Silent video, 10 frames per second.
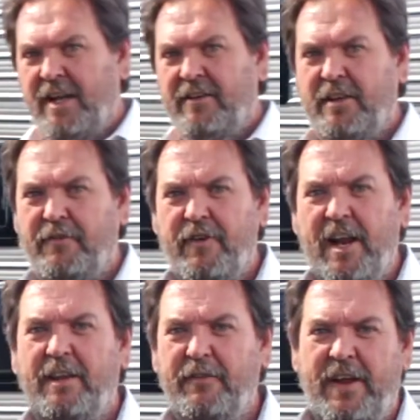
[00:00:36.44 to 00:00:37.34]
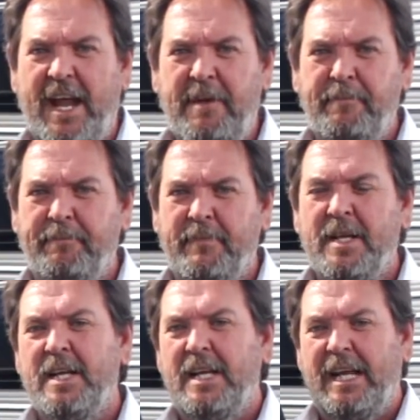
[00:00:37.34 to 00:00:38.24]
to the front of the van,
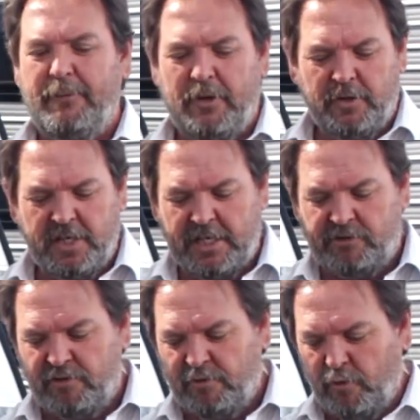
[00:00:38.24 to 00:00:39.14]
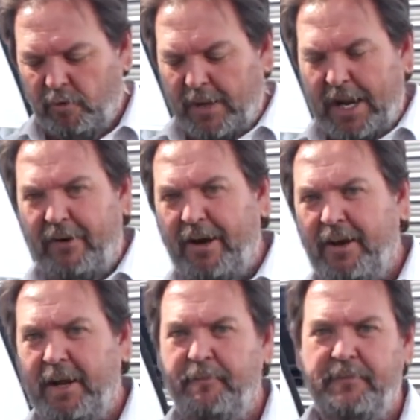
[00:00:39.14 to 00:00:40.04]
and we're looking at your drawbar
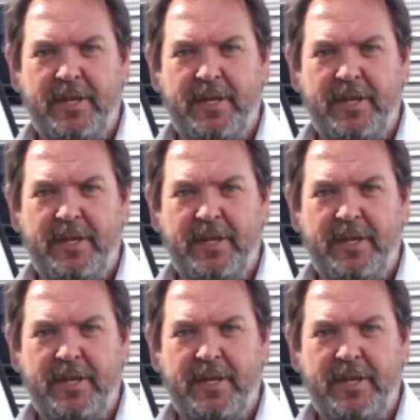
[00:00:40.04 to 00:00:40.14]
area.